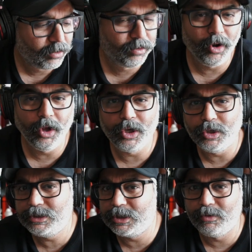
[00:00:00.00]
roller
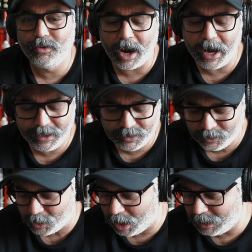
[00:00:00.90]
coaster ride
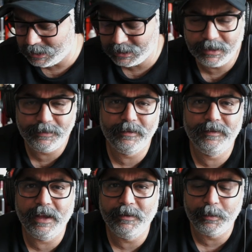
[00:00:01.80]
through all these different
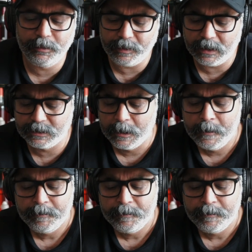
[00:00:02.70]
flavor profiles.